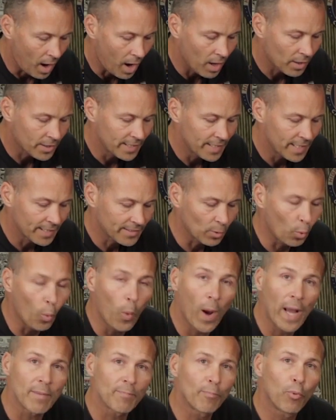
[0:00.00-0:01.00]
I'll connect the
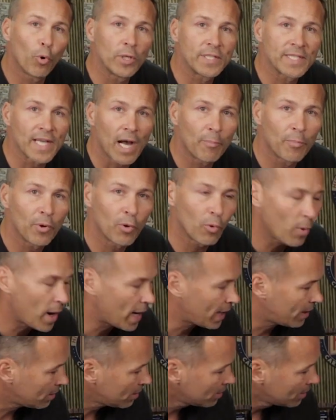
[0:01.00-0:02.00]
white points output
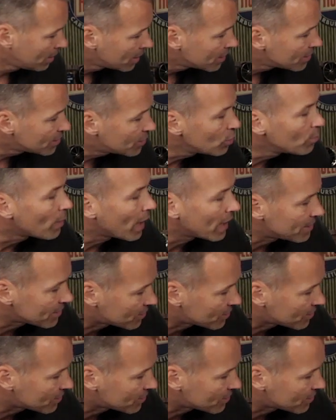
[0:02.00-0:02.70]
wire to my